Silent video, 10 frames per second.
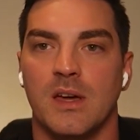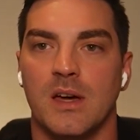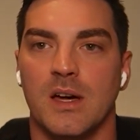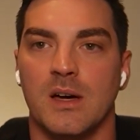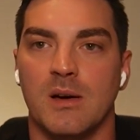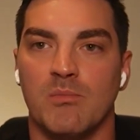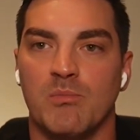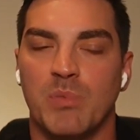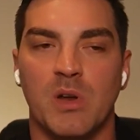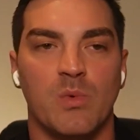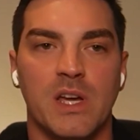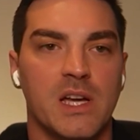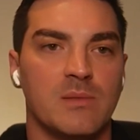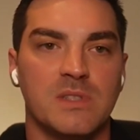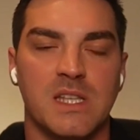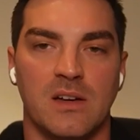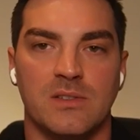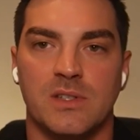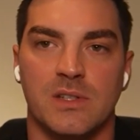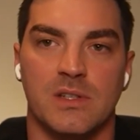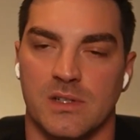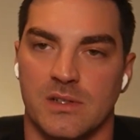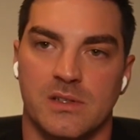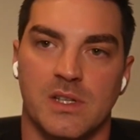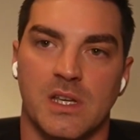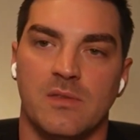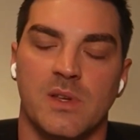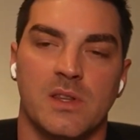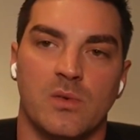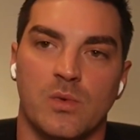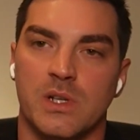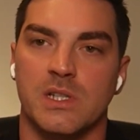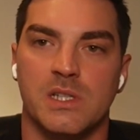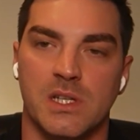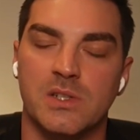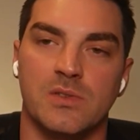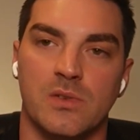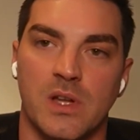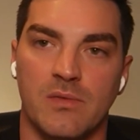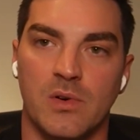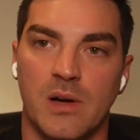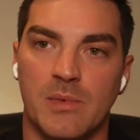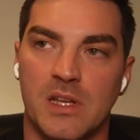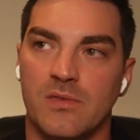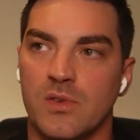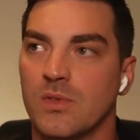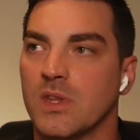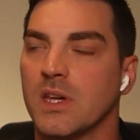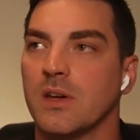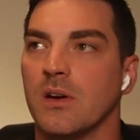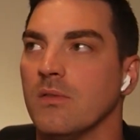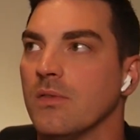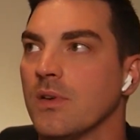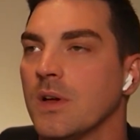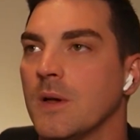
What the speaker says: But when it comes down to even the organizational level, if you think of,